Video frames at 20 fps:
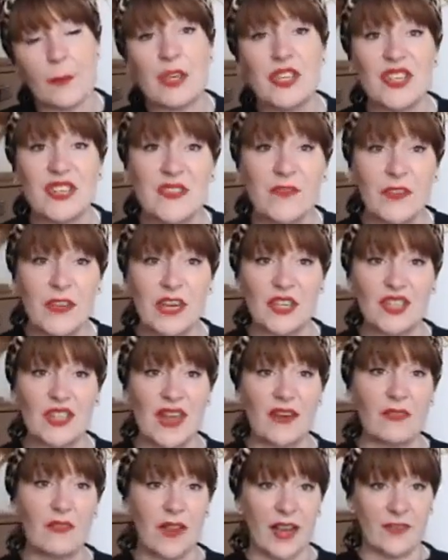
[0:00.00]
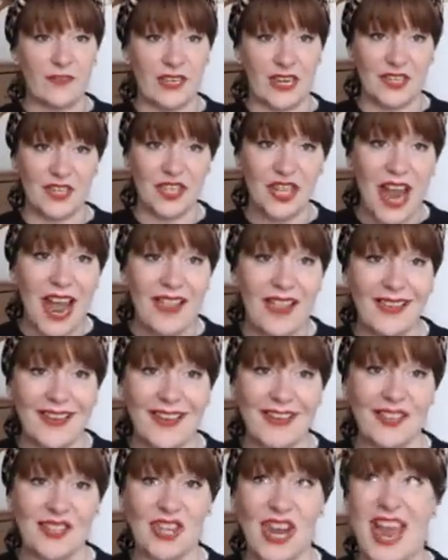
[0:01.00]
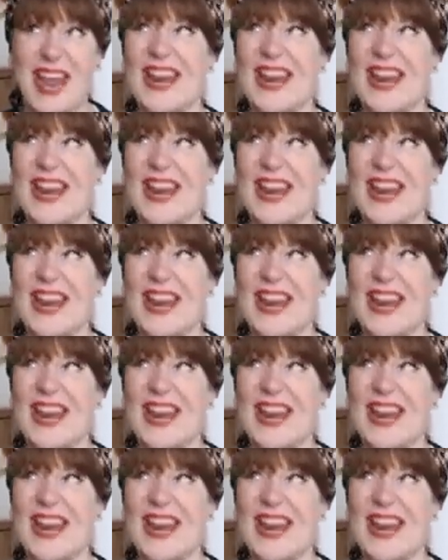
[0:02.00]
we just finished that 5-day challenge,